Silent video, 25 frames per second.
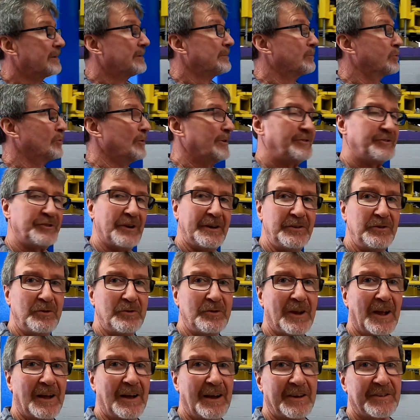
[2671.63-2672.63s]
Appreciate you
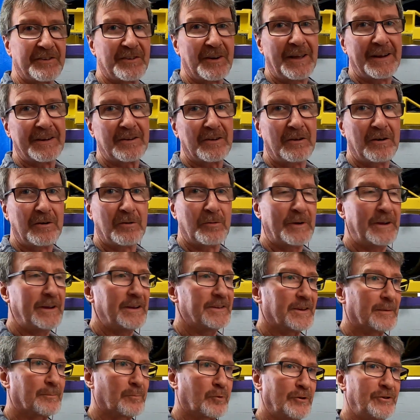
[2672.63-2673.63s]
guys like
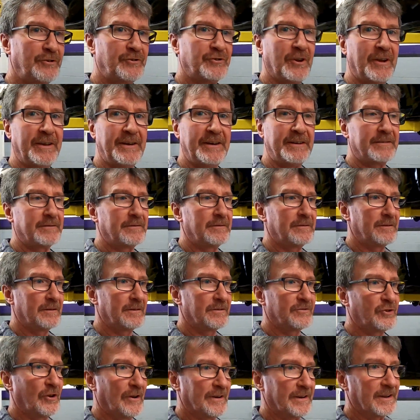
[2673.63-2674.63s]
always. I appreciate it
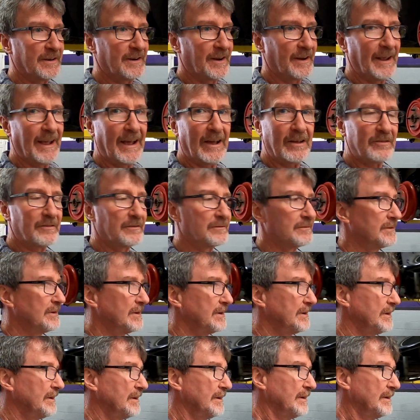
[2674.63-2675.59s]
checking it out.